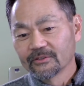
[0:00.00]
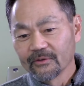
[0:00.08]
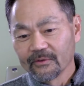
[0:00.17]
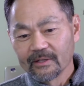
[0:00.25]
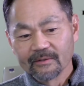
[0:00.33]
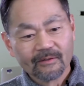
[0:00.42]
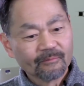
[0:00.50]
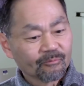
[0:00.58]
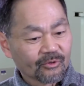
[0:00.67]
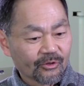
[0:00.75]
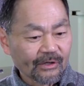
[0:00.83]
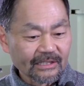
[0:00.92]
So that
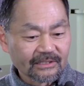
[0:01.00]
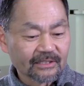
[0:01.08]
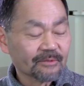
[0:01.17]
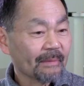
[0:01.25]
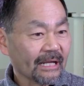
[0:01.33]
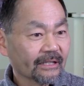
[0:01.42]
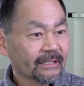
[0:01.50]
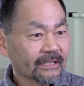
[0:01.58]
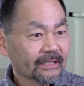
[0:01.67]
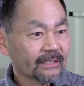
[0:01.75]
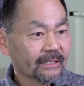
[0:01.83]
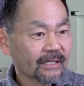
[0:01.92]
creates an
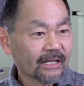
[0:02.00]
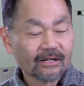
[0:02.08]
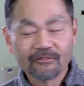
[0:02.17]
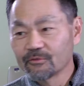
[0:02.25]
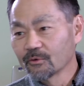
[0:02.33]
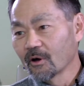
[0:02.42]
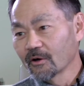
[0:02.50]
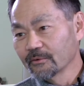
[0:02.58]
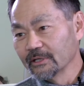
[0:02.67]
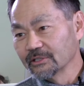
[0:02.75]
amenity for our